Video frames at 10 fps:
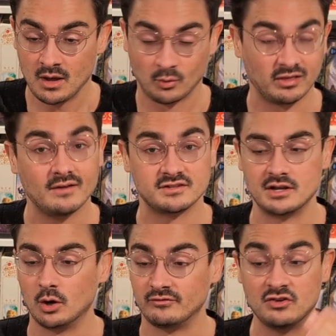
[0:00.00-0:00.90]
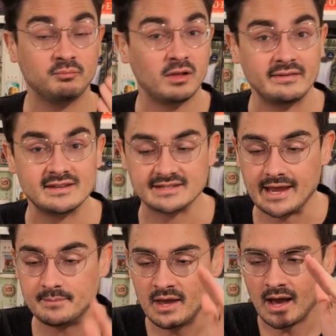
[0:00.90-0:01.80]
Would love to know if you've played this
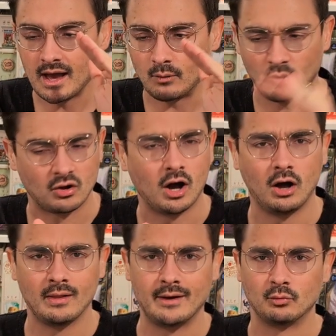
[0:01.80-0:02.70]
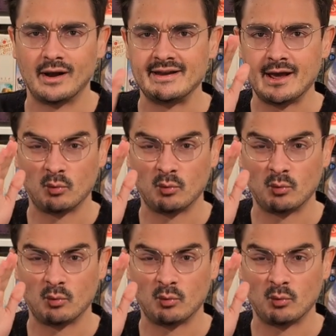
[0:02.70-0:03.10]
game. We'll call out right now,